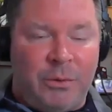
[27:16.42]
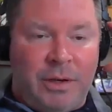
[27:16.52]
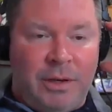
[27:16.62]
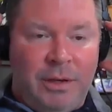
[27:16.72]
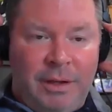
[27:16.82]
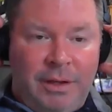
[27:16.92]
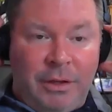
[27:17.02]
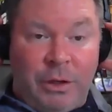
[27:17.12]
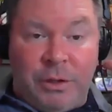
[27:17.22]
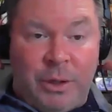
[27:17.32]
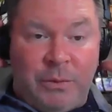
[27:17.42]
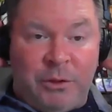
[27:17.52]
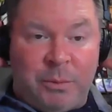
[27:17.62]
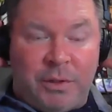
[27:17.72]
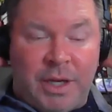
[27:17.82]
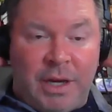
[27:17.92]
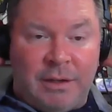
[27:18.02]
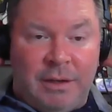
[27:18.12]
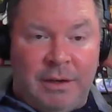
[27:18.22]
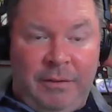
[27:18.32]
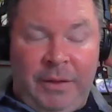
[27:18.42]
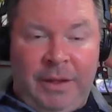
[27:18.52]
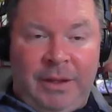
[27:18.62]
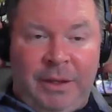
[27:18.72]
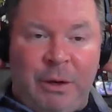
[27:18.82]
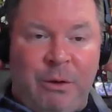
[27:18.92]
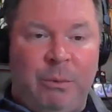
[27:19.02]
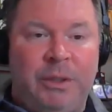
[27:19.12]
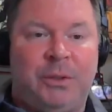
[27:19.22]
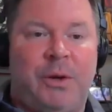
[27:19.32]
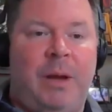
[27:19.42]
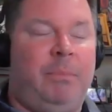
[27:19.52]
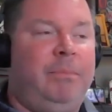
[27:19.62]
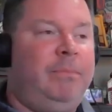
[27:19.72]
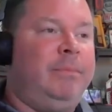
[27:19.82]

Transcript: Josie. You're Josie's protector. You know, we strap